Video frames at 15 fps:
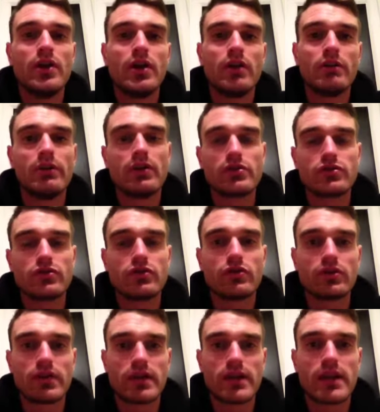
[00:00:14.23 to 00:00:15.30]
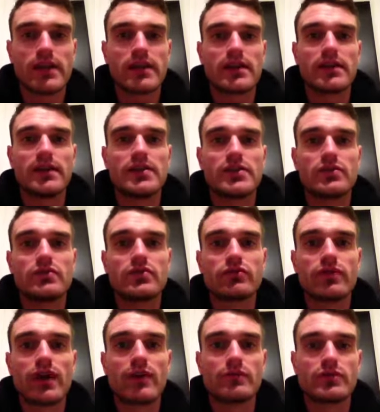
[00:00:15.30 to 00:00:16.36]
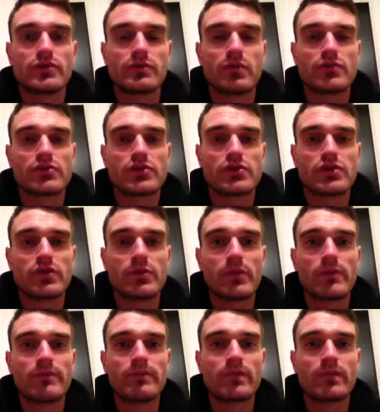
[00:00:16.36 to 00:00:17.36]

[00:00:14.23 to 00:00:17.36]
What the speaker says: And we also looked at the ethical issues around sponsorship.